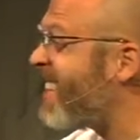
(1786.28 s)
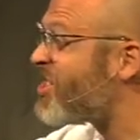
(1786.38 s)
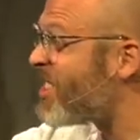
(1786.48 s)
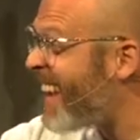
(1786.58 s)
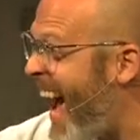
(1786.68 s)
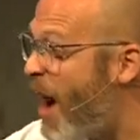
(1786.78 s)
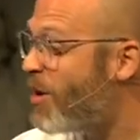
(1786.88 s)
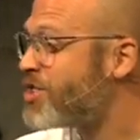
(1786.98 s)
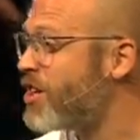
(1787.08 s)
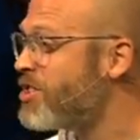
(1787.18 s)
years of
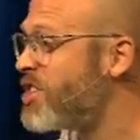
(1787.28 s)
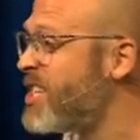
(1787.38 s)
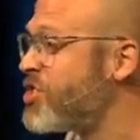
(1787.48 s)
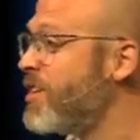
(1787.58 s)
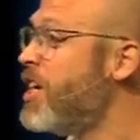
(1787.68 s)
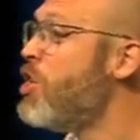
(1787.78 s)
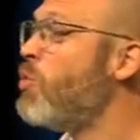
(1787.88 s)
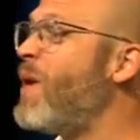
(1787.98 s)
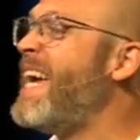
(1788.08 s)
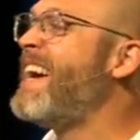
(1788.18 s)
our church history,
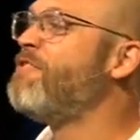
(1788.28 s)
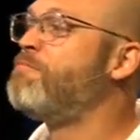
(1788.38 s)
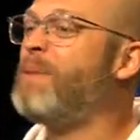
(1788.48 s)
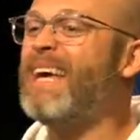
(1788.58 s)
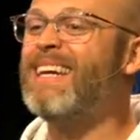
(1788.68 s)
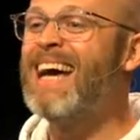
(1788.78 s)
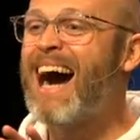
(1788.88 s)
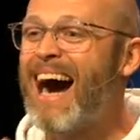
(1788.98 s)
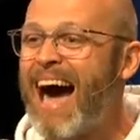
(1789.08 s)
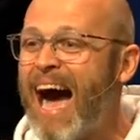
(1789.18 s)
we have been
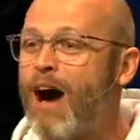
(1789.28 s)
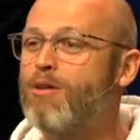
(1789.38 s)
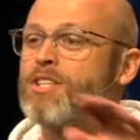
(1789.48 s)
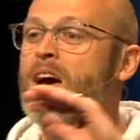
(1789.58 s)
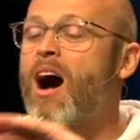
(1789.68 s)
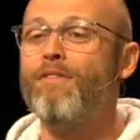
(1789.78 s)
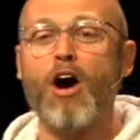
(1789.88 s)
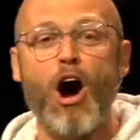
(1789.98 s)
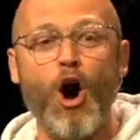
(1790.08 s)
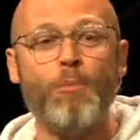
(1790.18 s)
a house of
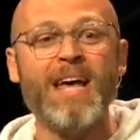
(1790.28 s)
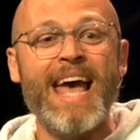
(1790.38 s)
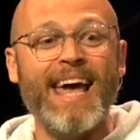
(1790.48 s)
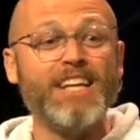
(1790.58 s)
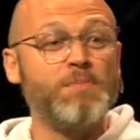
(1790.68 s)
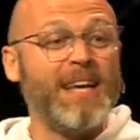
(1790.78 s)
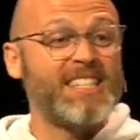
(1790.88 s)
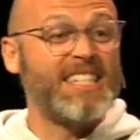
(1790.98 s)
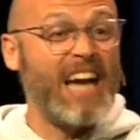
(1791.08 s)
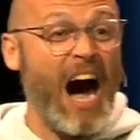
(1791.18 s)
hope. And it's
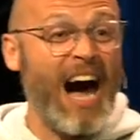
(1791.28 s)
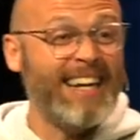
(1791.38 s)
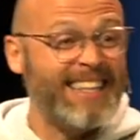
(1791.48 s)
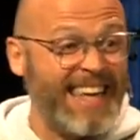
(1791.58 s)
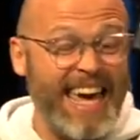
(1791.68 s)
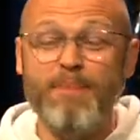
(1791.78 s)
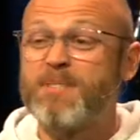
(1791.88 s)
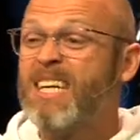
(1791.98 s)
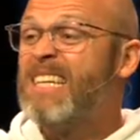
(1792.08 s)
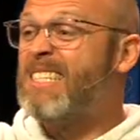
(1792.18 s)
because God
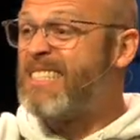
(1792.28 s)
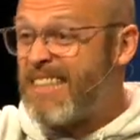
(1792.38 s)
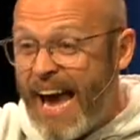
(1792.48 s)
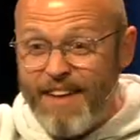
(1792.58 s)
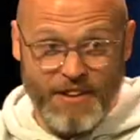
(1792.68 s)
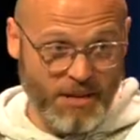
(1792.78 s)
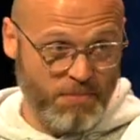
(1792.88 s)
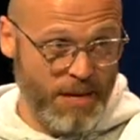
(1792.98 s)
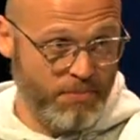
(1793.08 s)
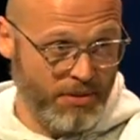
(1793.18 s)
keeps
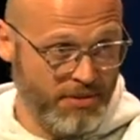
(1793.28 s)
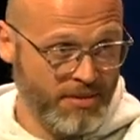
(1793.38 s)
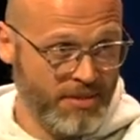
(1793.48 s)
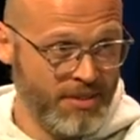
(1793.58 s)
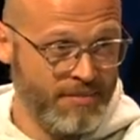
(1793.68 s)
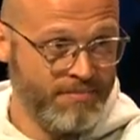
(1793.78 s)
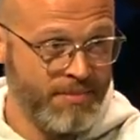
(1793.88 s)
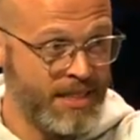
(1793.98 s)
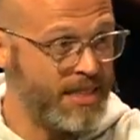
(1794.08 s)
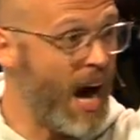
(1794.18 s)
saving people.
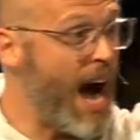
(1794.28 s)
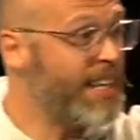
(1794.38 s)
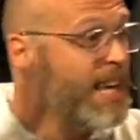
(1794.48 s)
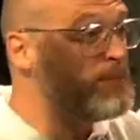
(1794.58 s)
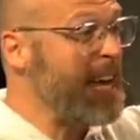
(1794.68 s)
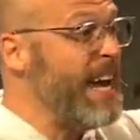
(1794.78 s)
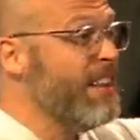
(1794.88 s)
God keeps